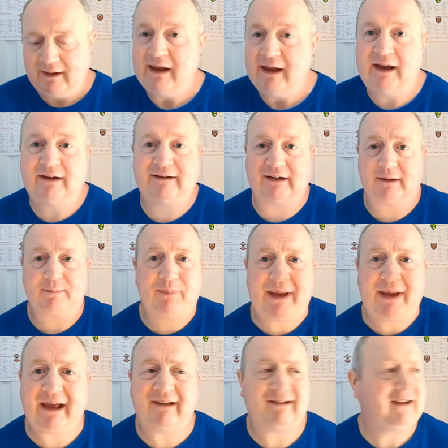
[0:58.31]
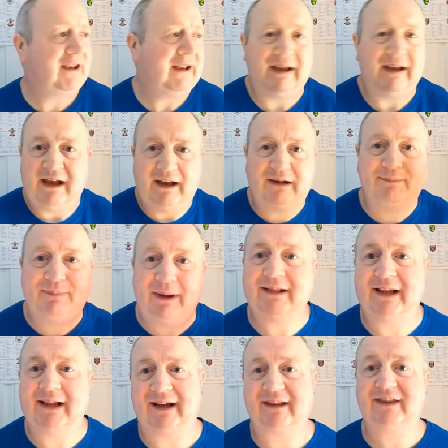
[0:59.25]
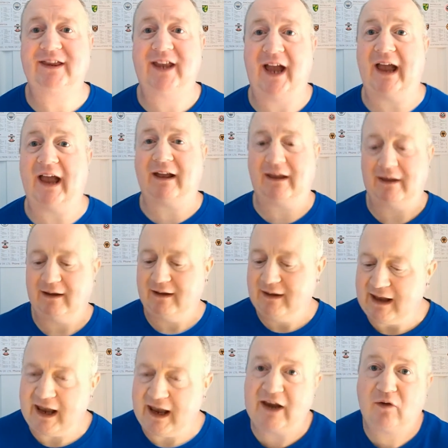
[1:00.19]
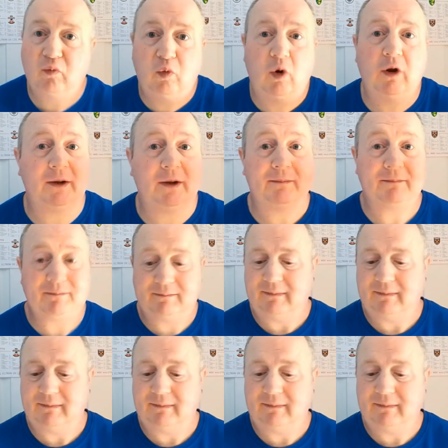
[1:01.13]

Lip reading: He's got pace. He's built like a tank. He's won the...